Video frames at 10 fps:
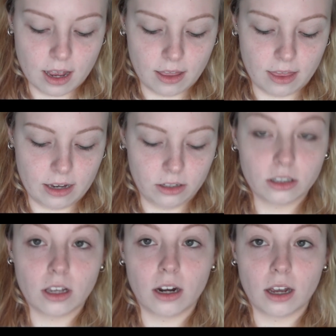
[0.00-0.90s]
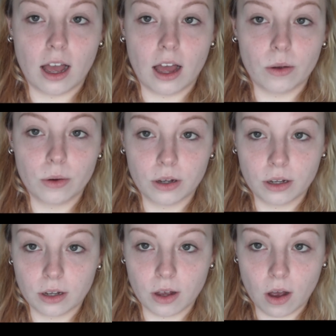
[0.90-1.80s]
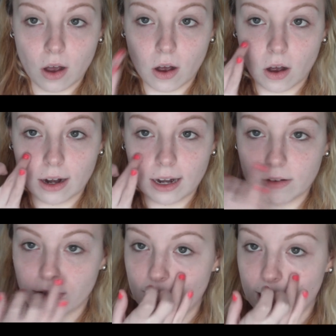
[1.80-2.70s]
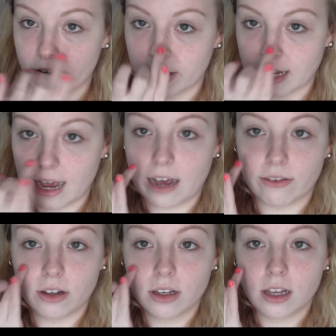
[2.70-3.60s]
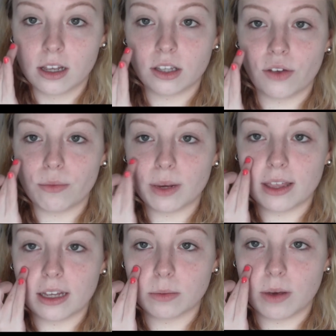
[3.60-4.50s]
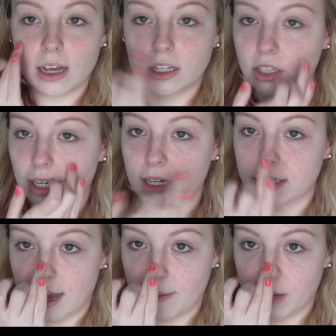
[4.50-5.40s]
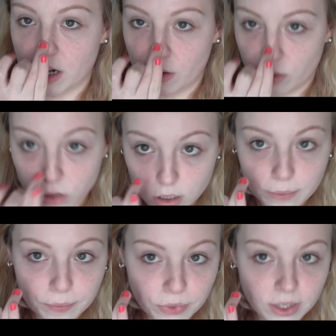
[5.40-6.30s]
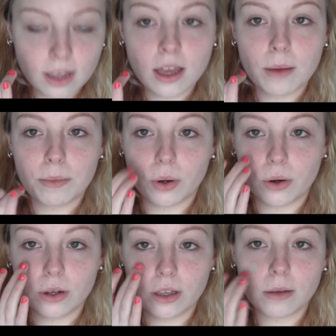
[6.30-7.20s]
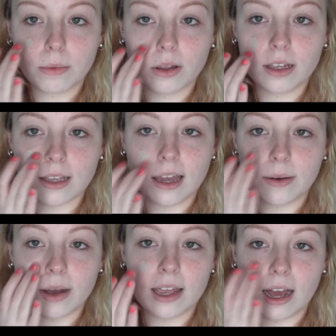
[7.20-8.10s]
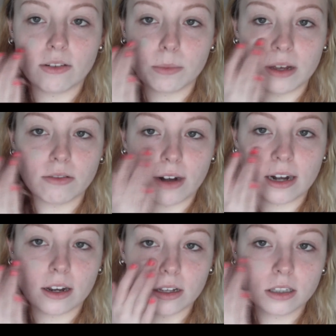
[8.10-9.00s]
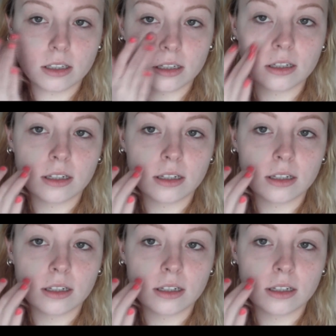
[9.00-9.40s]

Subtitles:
and that's just going to go on any red areas I have. So for me that's my cheeks and my nose, but you can put this anywhere you have a bit of redness.